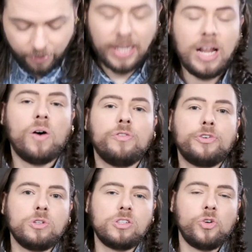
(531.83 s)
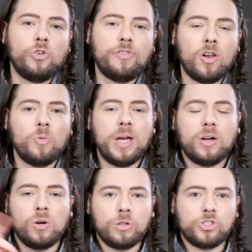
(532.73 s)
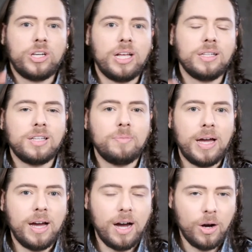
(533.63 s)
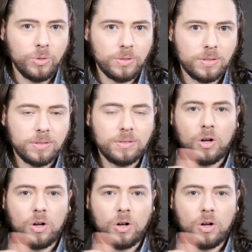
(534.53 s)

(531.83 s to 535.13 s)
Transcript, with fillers: Now, for those of you who follow me on Coco Chanel is in my house,